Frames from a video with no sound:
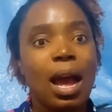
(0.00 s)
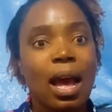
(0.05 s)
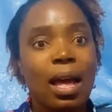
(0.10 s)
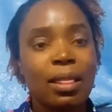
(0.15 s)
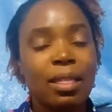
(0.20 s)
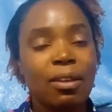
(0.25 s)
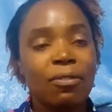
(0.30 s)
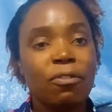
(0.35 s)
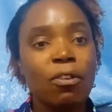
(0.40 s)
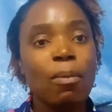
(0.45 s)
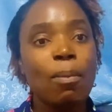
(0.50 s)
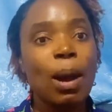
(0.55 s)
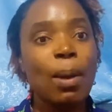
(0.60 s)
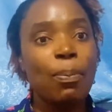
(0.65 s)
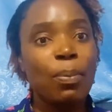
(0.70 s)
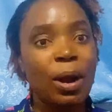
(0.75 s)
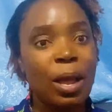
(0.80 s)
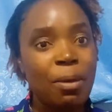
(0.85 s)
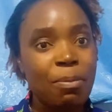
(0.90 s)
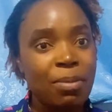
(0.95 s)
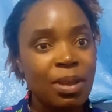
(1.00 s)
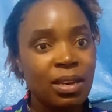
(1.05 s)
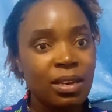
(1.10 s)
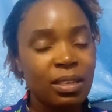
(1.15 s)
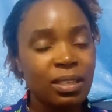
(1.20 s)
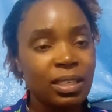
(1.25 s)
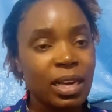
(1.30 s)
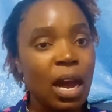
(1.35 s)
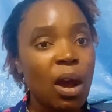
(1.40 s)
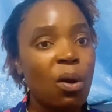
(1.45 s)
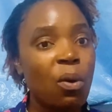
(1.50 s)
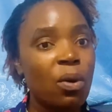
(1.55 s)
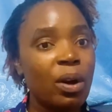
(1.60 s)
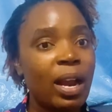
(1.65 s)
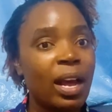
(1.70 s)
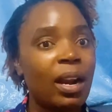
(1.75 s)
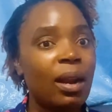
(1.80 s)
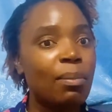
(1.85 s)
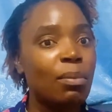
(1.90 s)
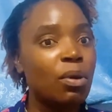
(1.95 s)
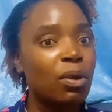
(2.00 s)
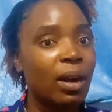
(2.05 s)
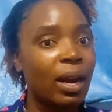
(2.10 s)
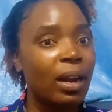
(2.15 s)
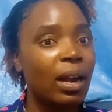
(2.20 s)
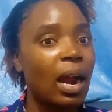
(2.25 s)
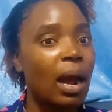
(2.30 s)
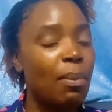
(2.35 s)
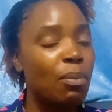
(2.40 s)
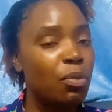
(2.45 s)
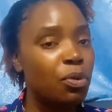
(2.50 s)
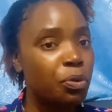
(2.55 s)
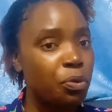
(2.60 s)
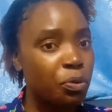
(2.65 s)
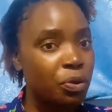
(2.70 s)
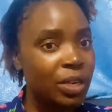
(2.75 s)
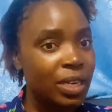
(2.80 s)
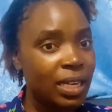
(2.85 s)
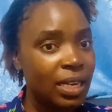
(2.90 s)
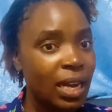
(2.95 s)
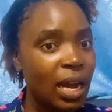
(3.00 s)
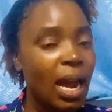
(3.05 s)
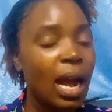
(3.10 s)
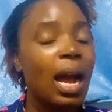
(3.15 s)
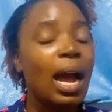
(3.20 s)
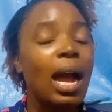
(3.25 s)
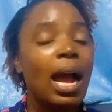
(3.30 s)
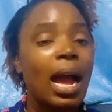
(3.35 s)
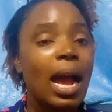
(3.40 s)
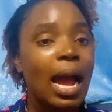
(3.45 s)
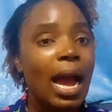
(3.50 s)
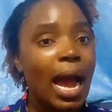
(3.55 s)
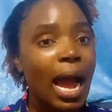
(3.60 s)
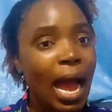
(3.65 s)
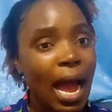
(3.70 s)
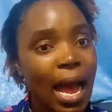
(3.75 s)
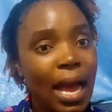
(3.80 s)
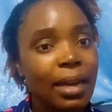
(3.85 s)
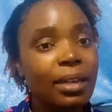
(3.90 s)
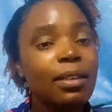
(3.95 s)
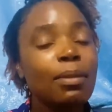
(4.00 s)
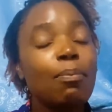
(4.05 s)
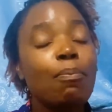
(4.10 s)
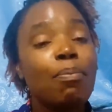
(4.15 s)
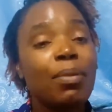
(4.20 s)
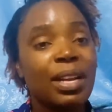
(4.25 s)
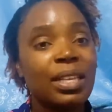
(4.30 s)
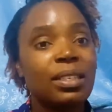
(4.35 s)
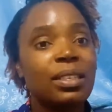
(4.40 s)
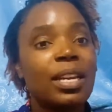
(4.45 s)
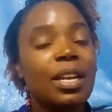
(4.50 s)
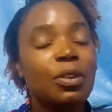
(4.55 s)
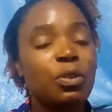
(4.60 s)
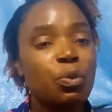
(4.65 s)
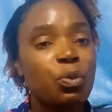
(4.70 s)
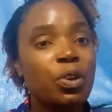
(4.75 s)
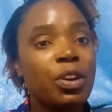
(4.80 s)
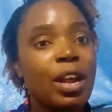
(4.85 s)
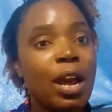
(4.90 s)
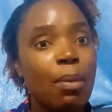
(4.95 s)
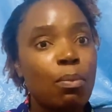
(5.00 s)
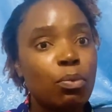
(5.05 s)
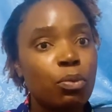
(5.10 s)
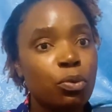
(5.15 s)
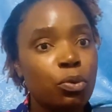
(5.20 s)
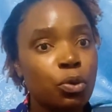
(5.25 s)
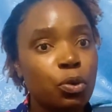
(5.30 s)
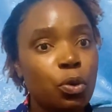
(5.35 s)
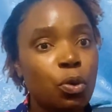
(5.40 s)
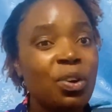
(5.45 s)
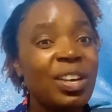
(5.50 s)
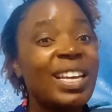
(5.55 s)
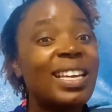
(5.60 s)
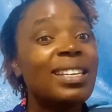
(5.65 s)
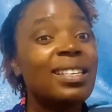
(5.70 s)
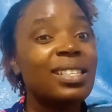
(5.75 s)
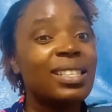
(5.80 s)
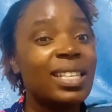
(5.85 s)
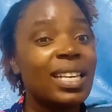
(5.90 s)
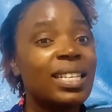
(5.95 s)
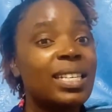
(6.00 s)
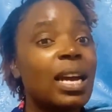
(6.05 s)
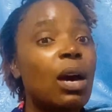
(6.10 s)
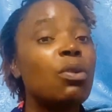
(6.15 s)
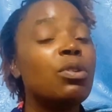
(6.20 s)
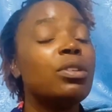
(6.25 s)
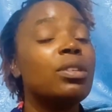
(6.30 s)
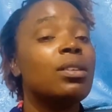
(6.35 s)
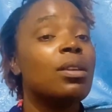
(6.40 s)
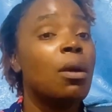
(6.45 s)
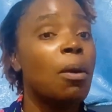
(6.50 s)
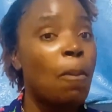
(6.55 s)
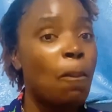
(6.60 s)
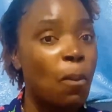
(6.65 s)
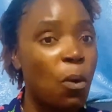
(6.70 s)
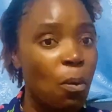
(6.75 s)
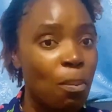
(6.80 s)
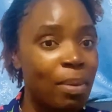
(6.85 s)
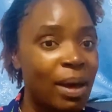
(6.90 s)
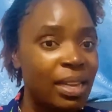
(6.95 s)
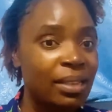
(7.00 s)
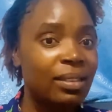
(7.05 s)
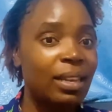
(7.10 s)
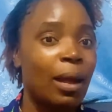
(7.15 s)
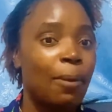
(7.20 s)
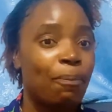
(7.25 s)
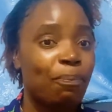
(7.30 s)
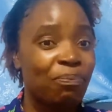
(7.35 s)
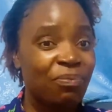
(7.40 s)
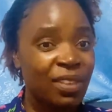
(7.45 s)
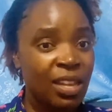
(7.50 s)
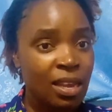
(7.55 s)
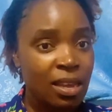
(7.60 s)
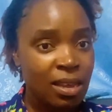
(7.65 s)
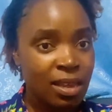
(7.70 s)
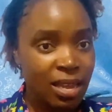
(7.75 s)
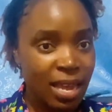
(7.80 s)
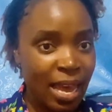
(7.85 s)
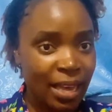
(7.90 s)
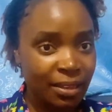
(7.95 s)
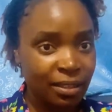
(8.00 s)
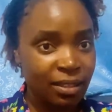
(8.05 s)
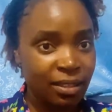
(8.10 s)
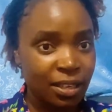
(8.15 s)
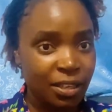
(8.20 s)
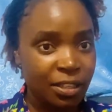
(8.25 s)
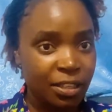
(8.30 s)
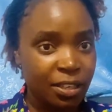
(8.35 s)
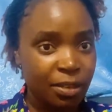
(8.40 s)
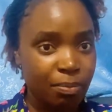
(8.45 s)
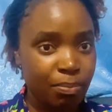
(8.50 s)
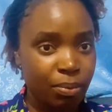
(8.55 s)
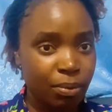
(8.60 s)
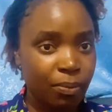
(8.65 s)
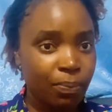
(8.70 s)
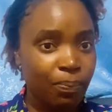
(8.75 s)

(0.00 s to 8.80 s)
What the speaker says: the former Prime Minister, Honorable Raila Amolo Odinga, and President William Ruto in State House, Mombasa. Here is the tip.